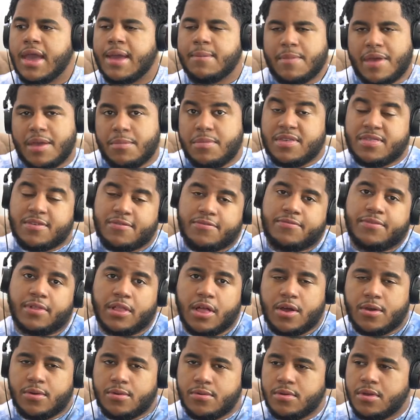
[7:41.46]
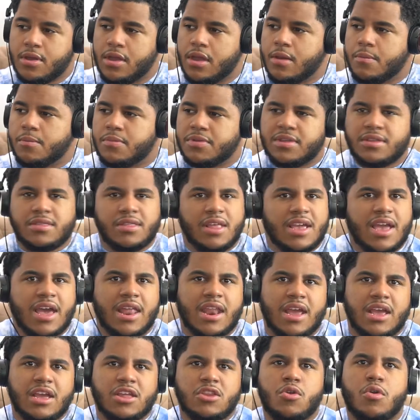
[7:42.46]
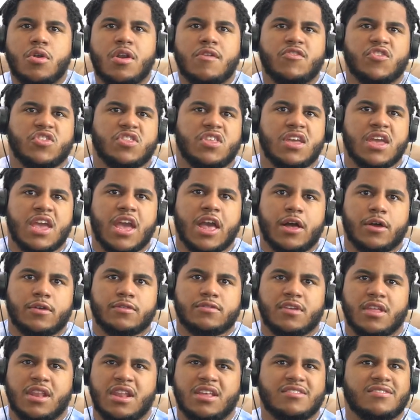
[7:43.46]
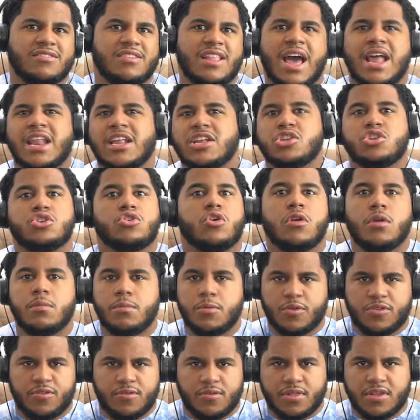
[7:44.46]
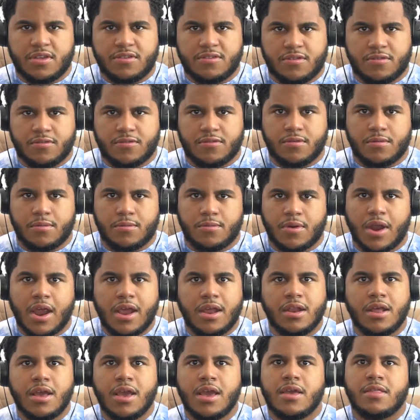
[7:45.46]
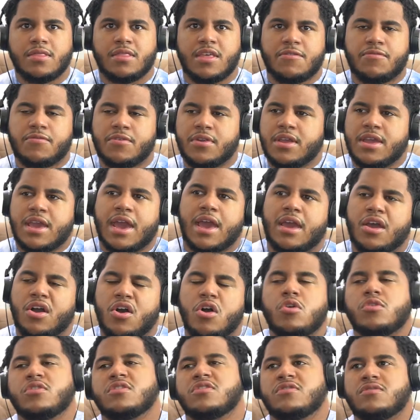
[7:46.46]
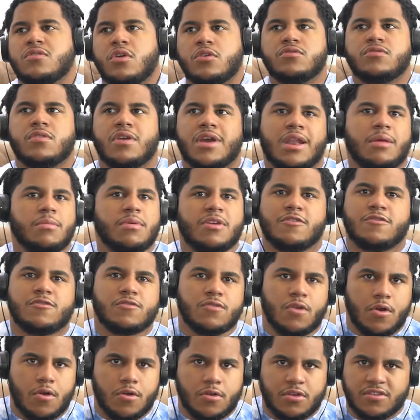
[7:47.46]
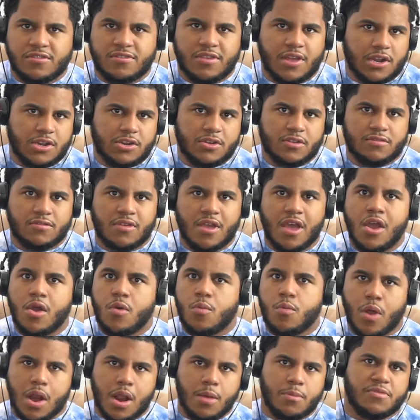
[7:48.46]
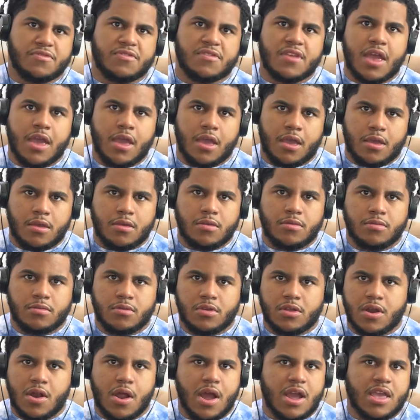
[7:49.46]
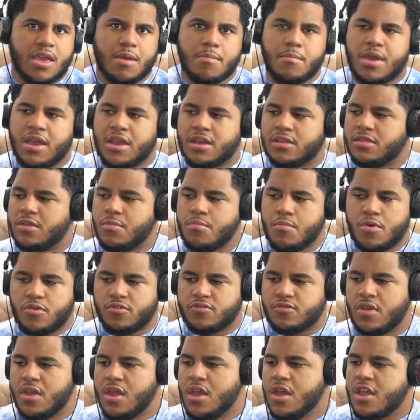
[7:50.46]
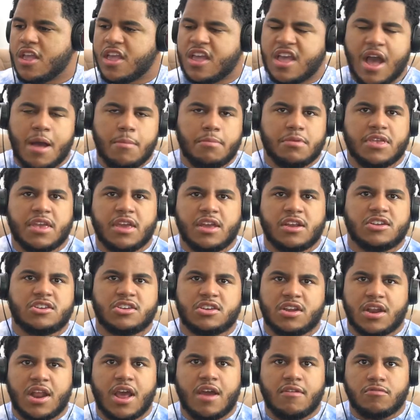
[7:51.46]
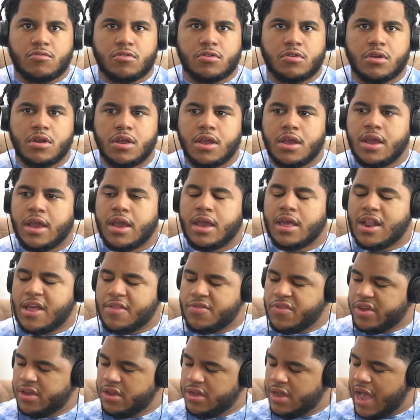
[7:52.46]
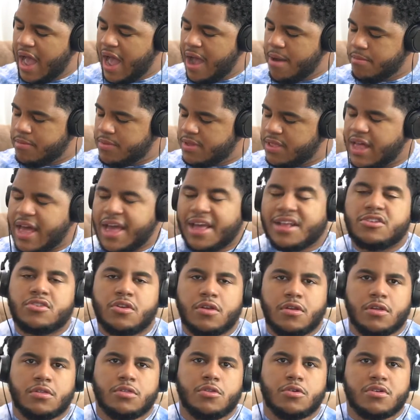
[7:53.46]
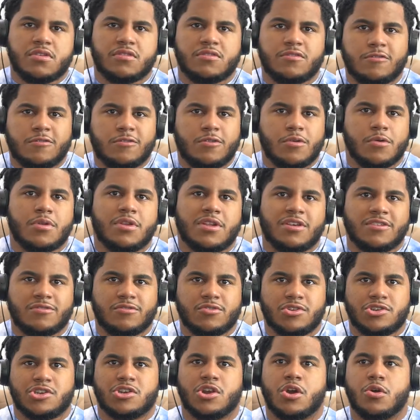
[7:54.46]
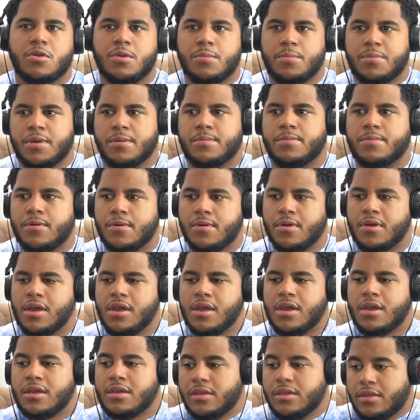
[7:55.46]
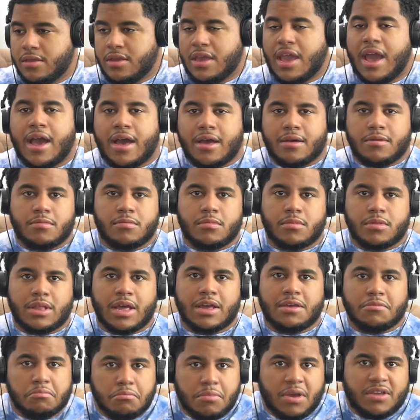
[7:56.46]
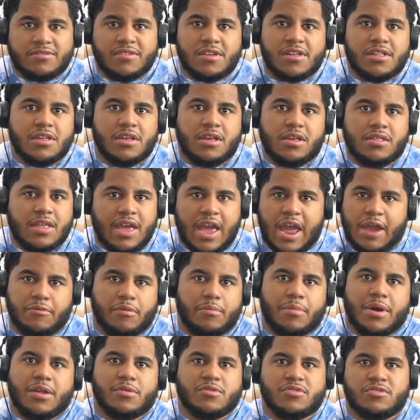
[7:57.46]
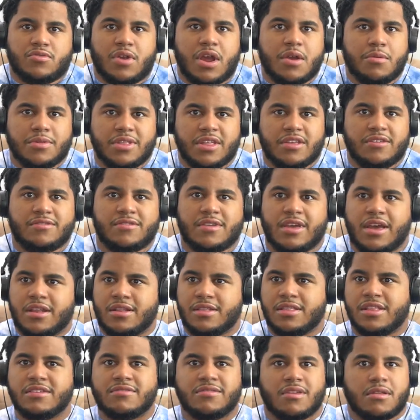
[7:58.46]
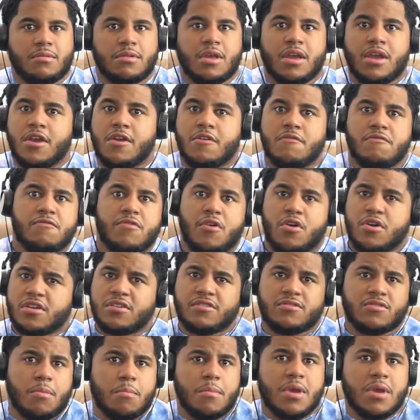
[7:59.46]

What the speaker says: and maybe the flow. But then they kind of ignore everything else and it's not enjoyable to listen to, right? They forget, oh, this also got to be a song. It's not just what I'm saying. You know, I can make it the most complicated shit ever. And I think I'm glad Joyner Lucas is doing this to show to people, yeah, like basically that everybody was right when they said, listen, focus